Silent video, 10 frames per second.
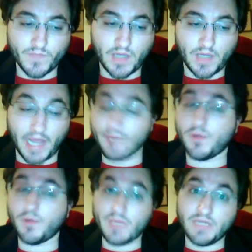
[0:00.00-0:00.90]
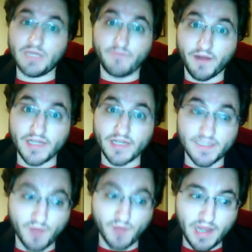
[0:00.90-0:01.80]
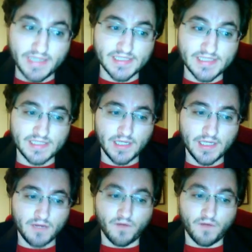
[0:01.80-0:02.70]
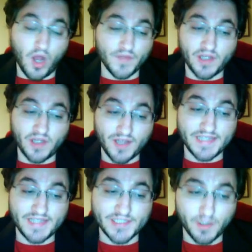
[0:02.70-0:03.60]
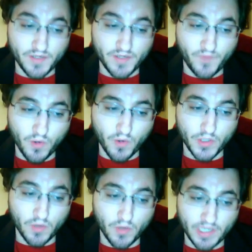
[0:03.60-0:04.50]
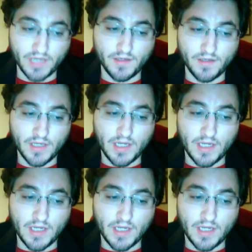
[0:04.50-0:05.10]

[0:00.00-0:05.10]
I will be very surprised for all the contests going forward, Oregon,